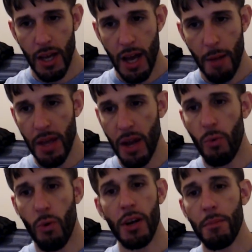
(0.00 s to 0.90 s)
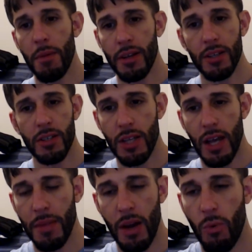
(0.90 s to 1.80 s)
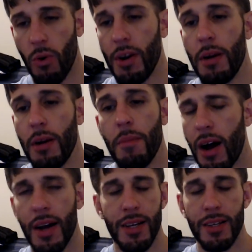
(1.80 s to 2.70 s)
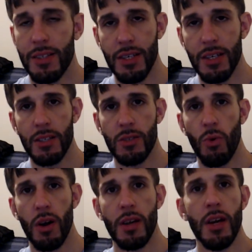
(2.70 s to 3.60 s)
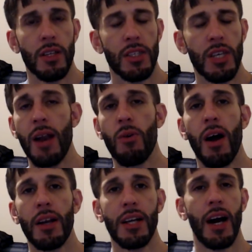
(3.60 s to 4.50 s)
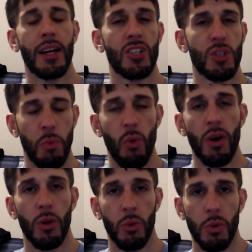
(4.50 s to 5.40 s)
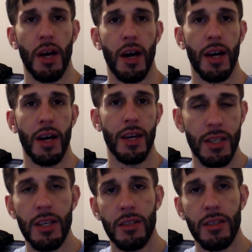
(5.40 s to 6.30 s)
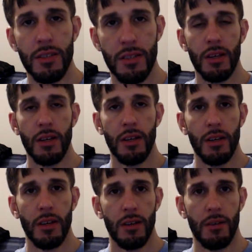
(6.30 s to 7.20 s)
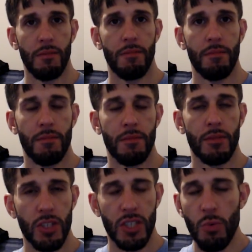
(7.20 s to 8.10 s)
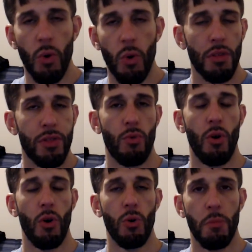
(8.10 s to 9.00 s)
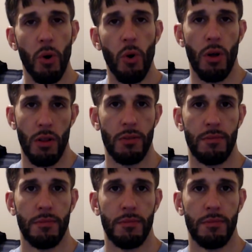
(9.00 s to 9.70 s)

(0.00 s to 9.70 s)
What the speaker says: I'm not worried about INTs. Why? Tyrod got us spoiled with INTs because he won't throw the ball.